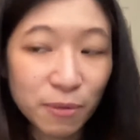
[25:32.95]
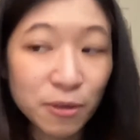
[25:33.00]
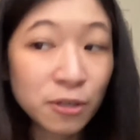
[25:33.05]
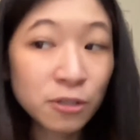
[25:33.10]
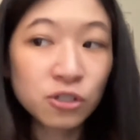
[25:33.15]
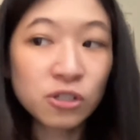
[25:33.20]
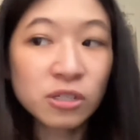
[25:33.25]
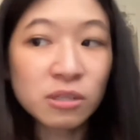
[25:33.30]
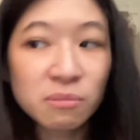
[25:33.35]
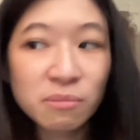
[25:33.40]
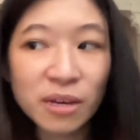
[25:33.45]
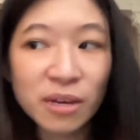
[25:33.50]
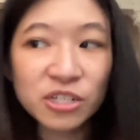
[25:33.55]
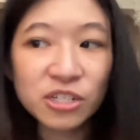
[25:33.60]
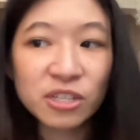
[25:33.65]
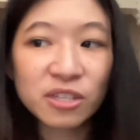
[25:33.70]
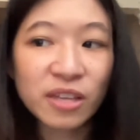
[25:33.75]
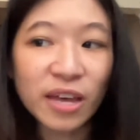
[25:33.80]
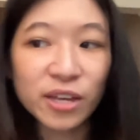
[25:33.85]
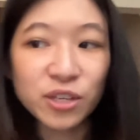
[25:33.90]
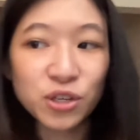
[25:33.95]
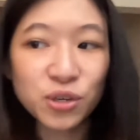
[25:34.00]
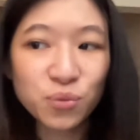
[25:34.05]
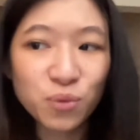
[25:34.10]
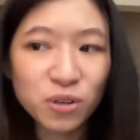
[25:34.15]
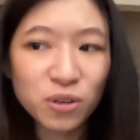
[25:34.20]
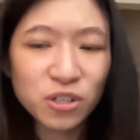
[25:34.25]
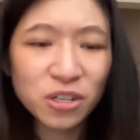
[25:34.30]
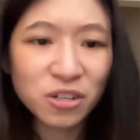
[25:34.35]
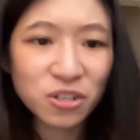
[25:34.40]
Just imagine that you're
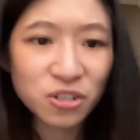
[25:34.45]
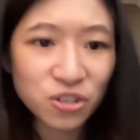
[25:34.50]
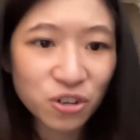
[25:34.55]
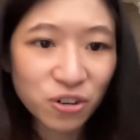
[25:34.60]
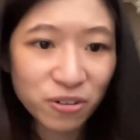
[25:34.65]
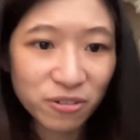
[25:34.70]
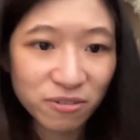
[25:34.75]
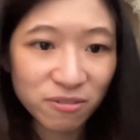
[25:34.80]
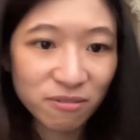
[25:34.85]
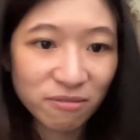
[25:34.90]
watching a show,